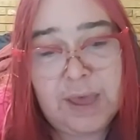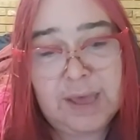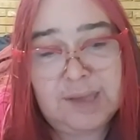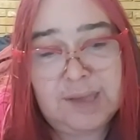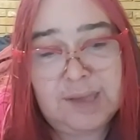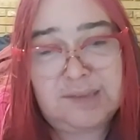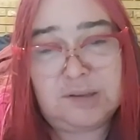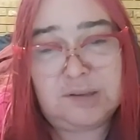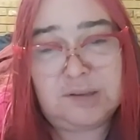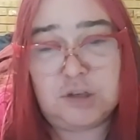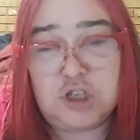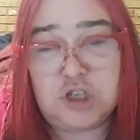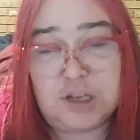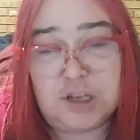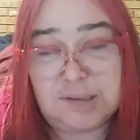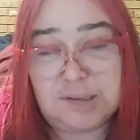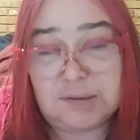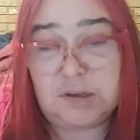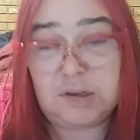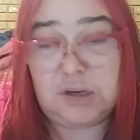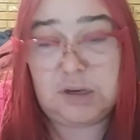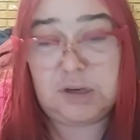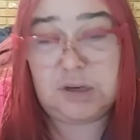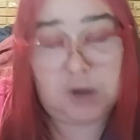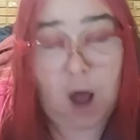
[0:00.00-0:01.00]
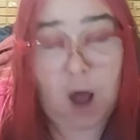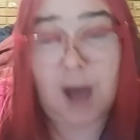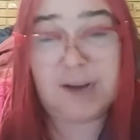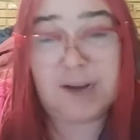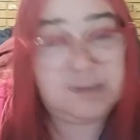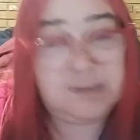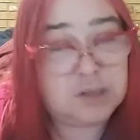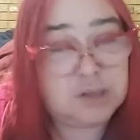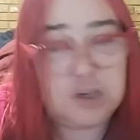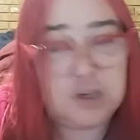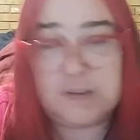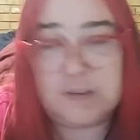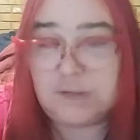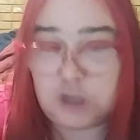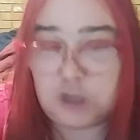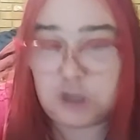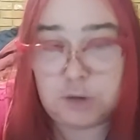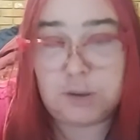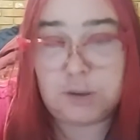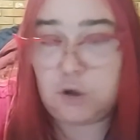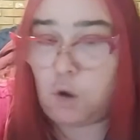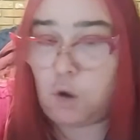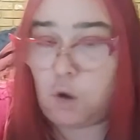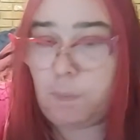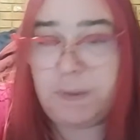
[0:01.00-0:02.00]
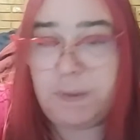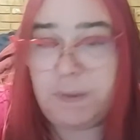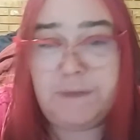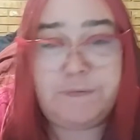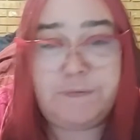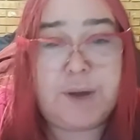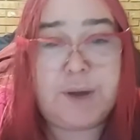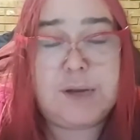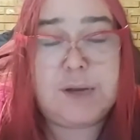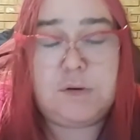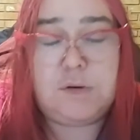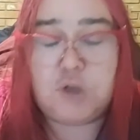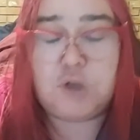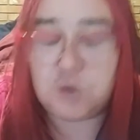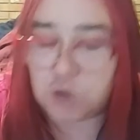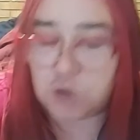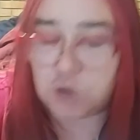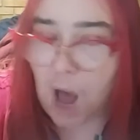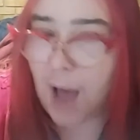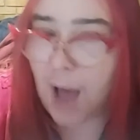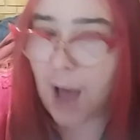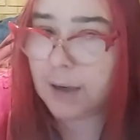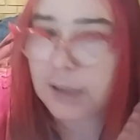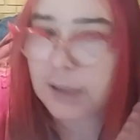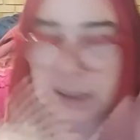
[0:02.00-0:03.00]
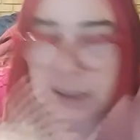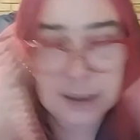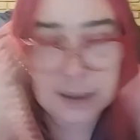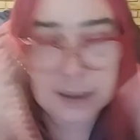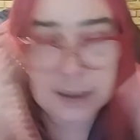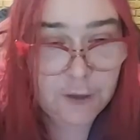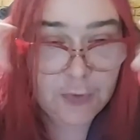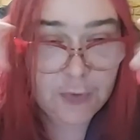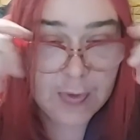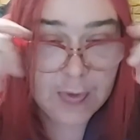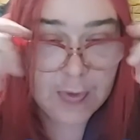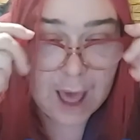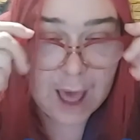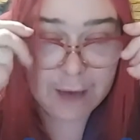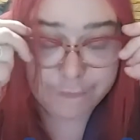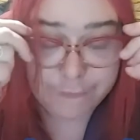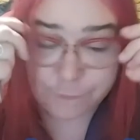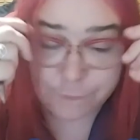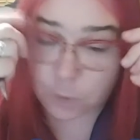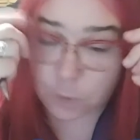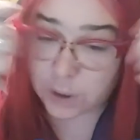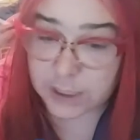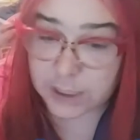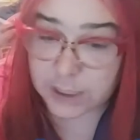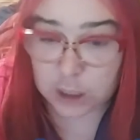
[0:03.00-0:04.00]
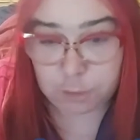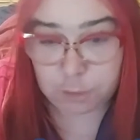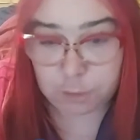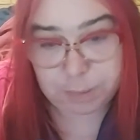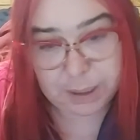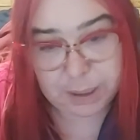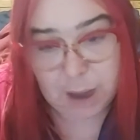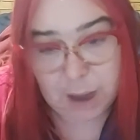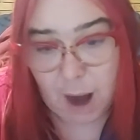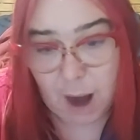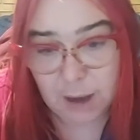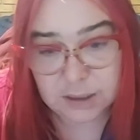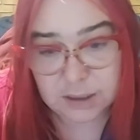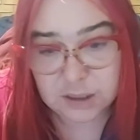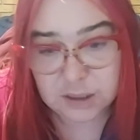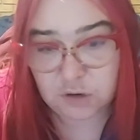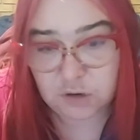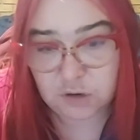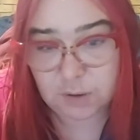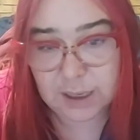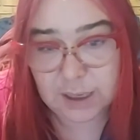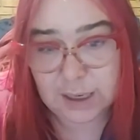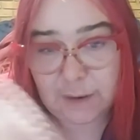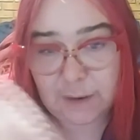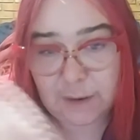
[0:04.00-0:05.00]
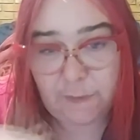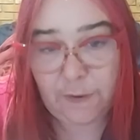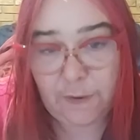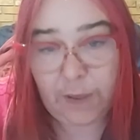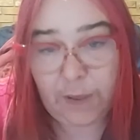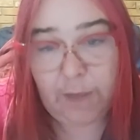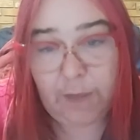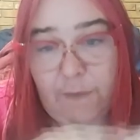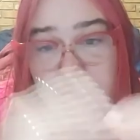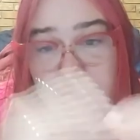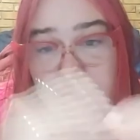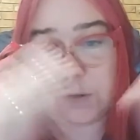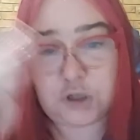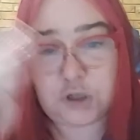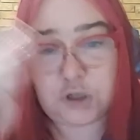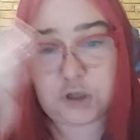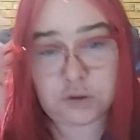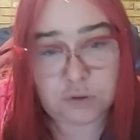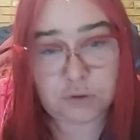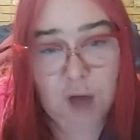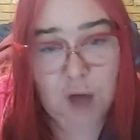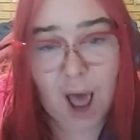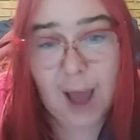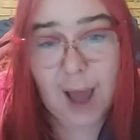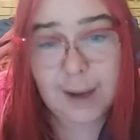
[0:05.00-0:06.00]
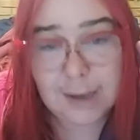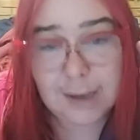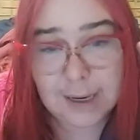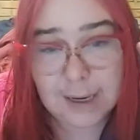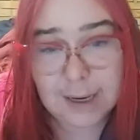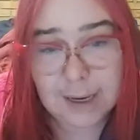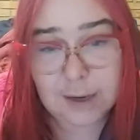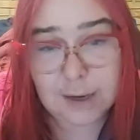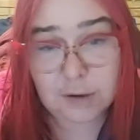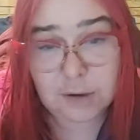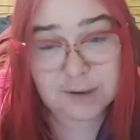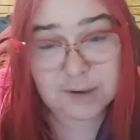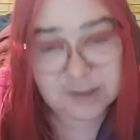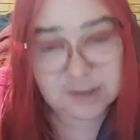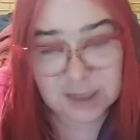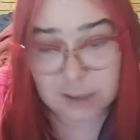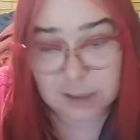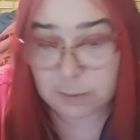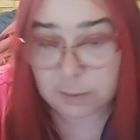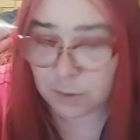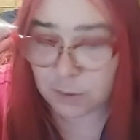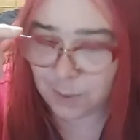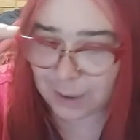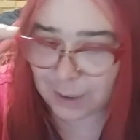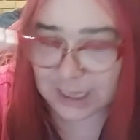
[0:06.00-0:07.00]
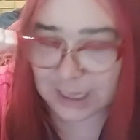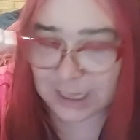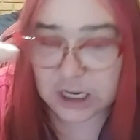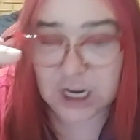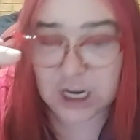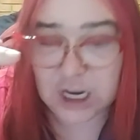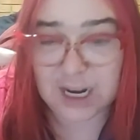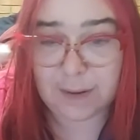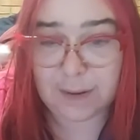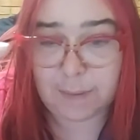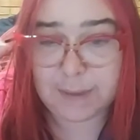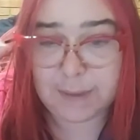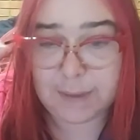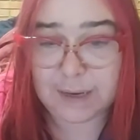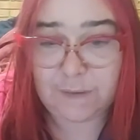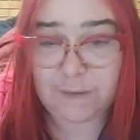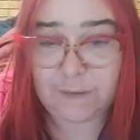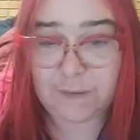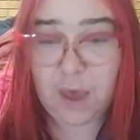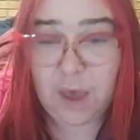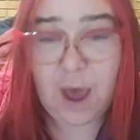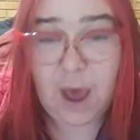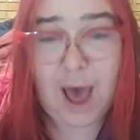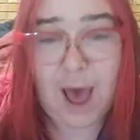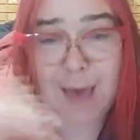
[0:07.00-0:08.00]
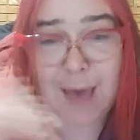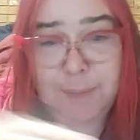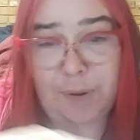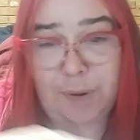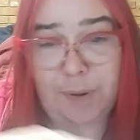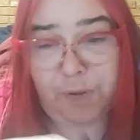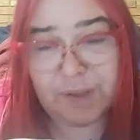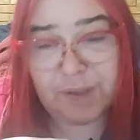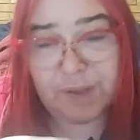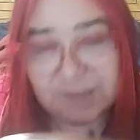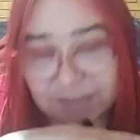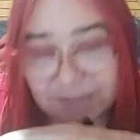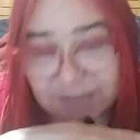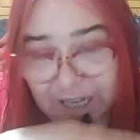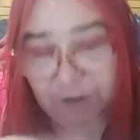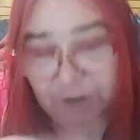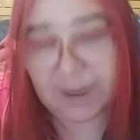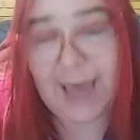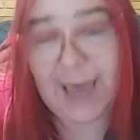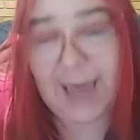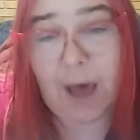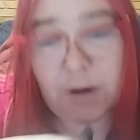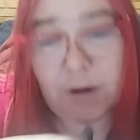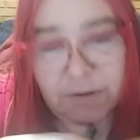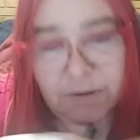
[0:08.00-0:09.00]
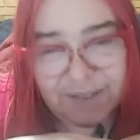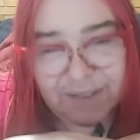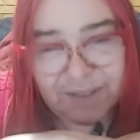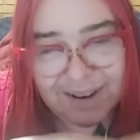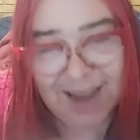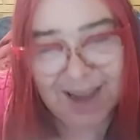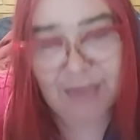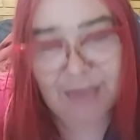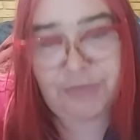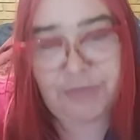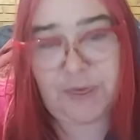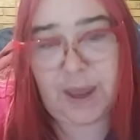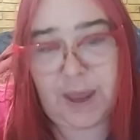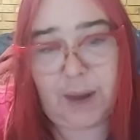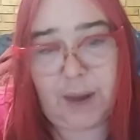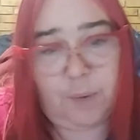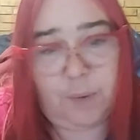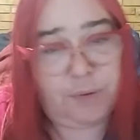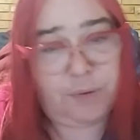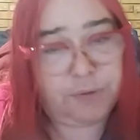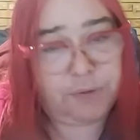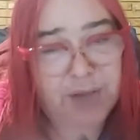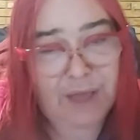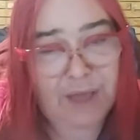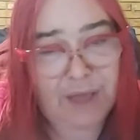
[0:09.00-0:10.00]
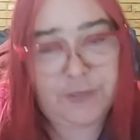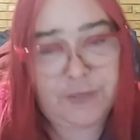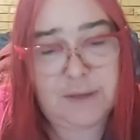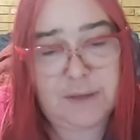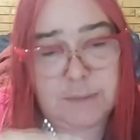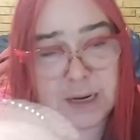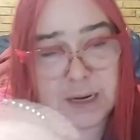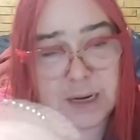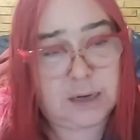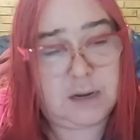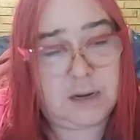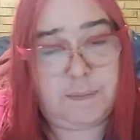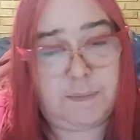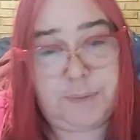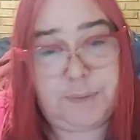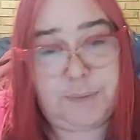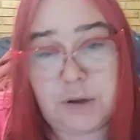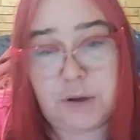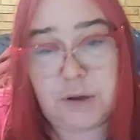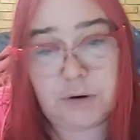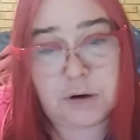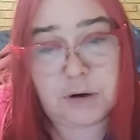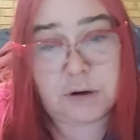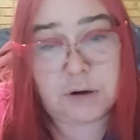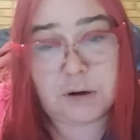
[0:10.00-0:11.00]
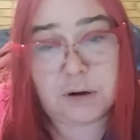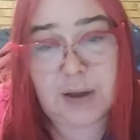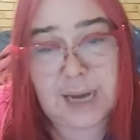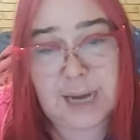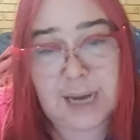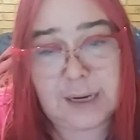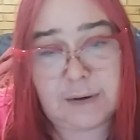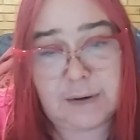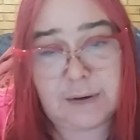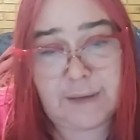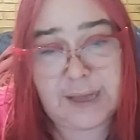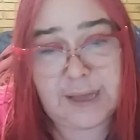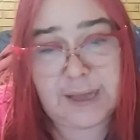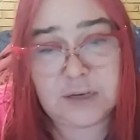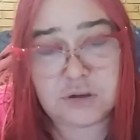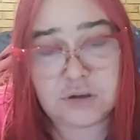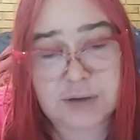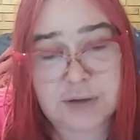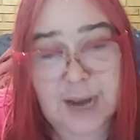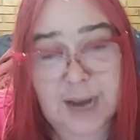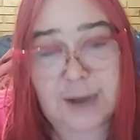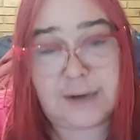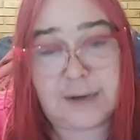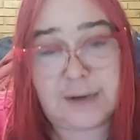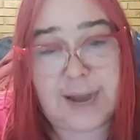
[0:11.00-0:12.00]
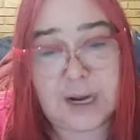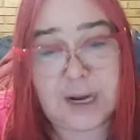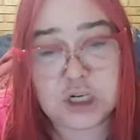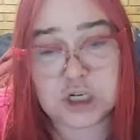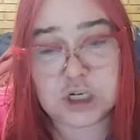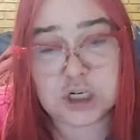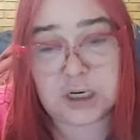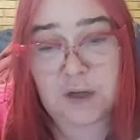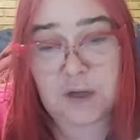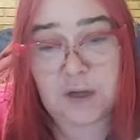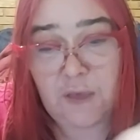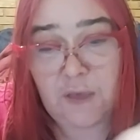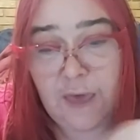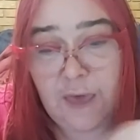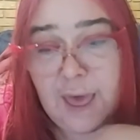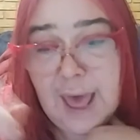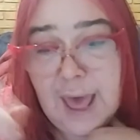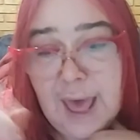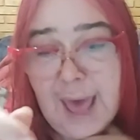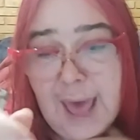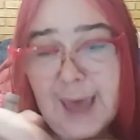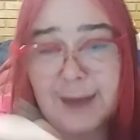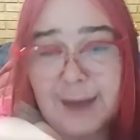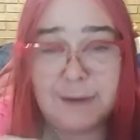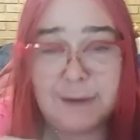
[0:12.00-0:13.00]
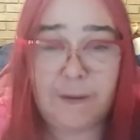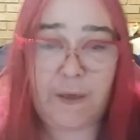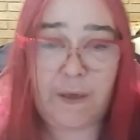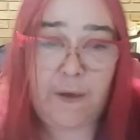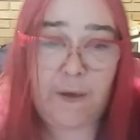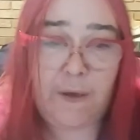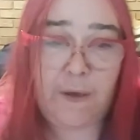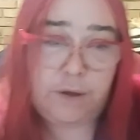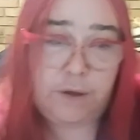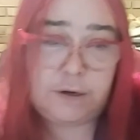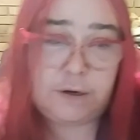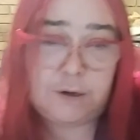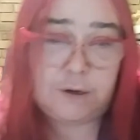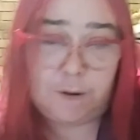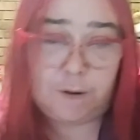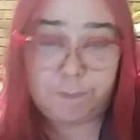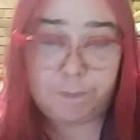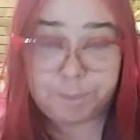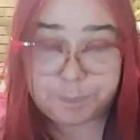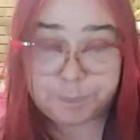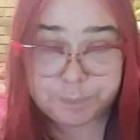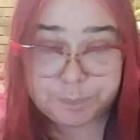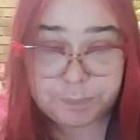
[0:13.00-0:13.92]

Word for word: so just you know honestly just do it don't be afraid you do not need a four-year pr degree you do not need you just need to be really good i mean i built this literally out of nothing with nothing but a computer and an internet connection and you know